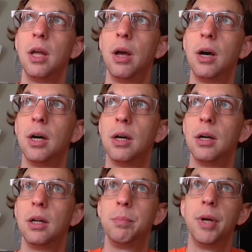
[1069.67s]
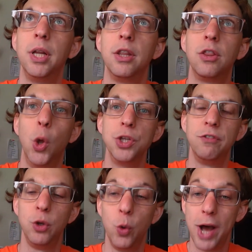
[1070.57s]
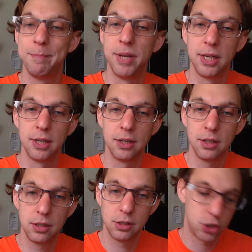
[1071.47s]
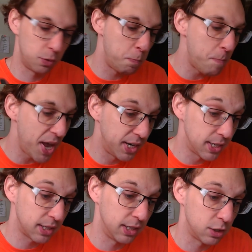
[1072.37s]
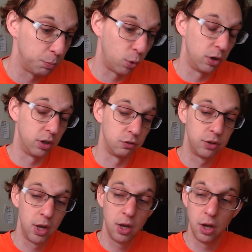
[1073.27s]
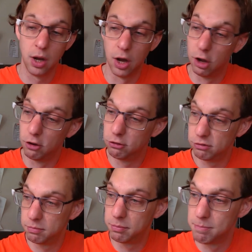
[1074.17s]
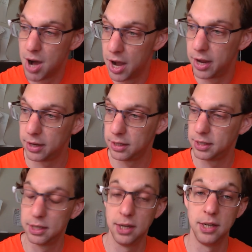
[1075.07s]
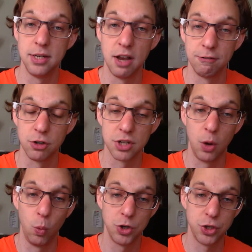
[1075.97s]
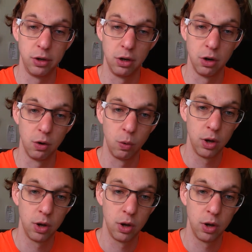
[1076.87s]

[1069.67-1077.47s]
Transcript: But those of you who have been tremendously supportive of my endeavors, I want you to know